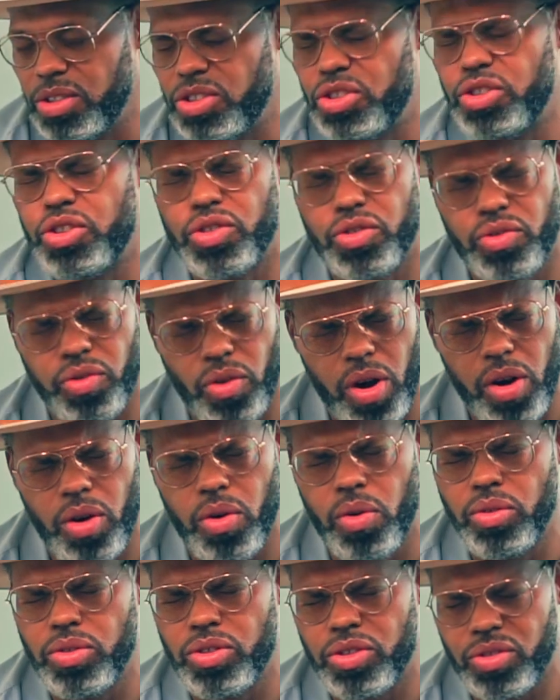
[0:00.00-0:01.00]

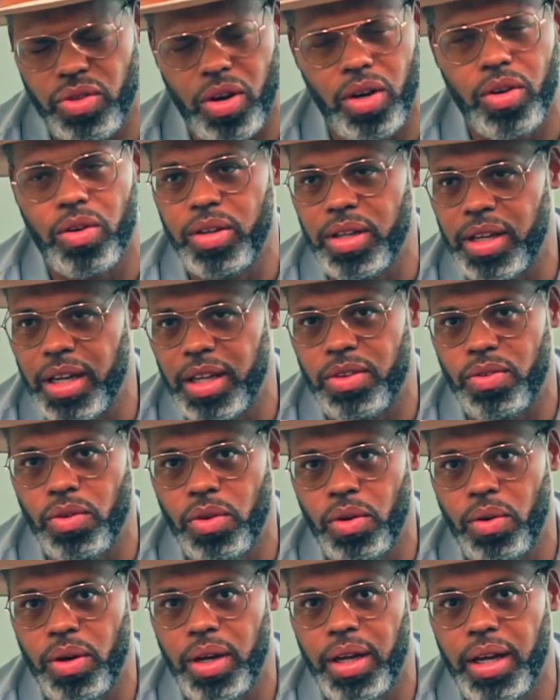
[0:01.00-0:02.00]
Struggled to get
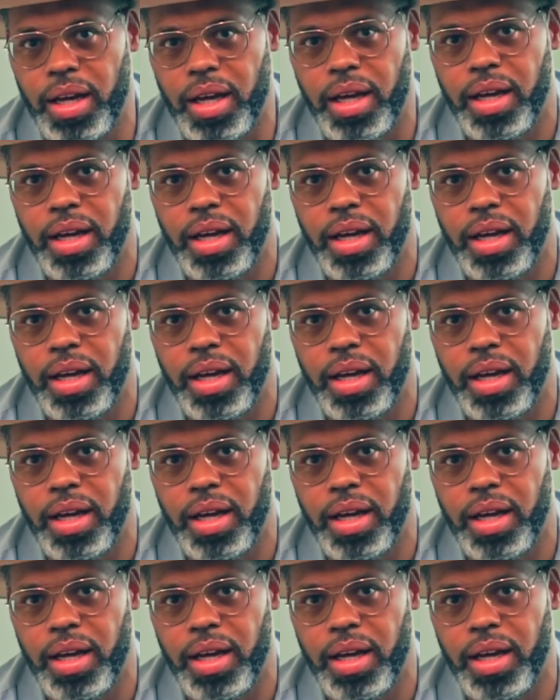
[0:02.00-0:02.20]
through it.